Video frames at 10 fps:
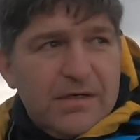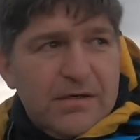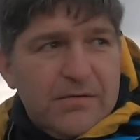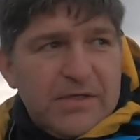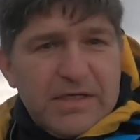
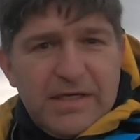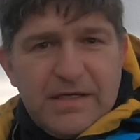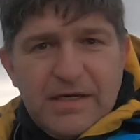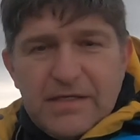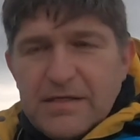Once again
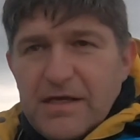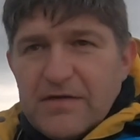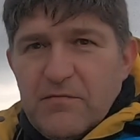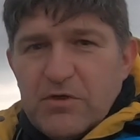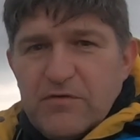guys, thanks very
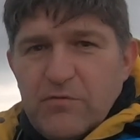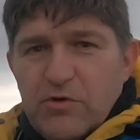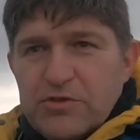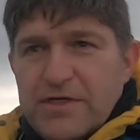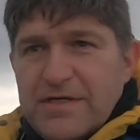much for
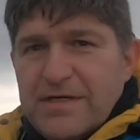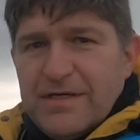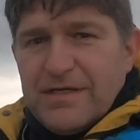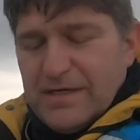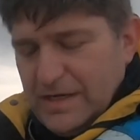watching,
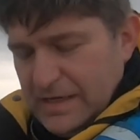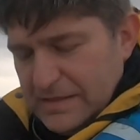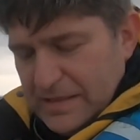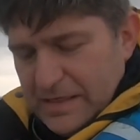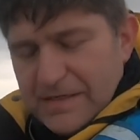
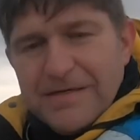and